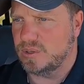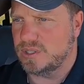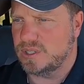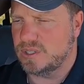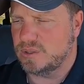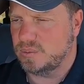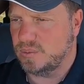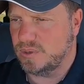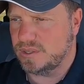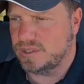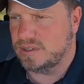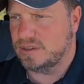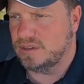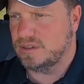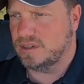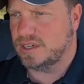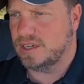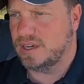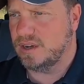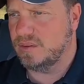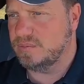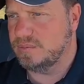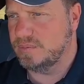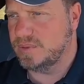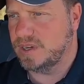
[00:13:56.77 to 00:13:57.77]
which is what
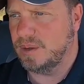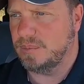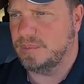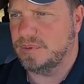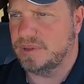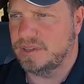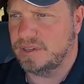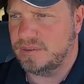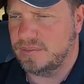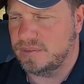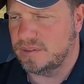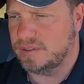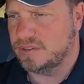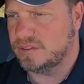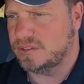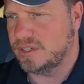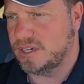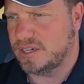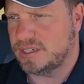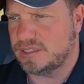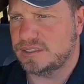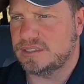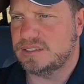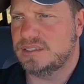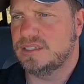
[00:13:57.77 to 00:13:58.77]
took out from a couple of different
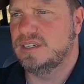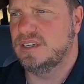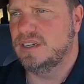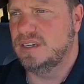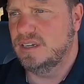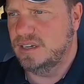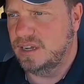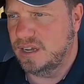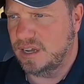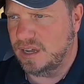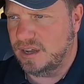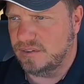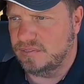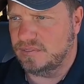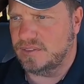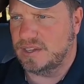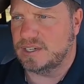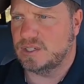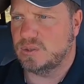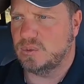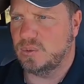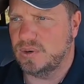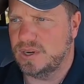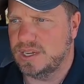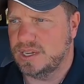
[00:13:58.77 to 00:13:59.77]
trucks of
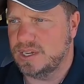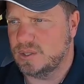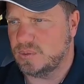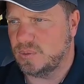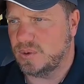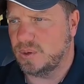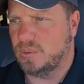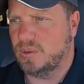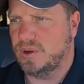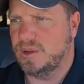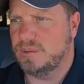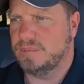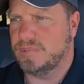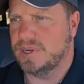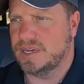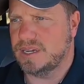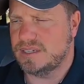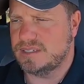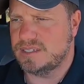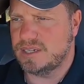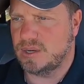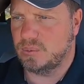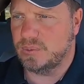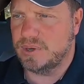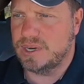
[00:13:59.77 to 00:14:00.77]
like 20 and 21,
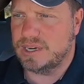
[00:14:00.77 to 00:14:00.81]
because they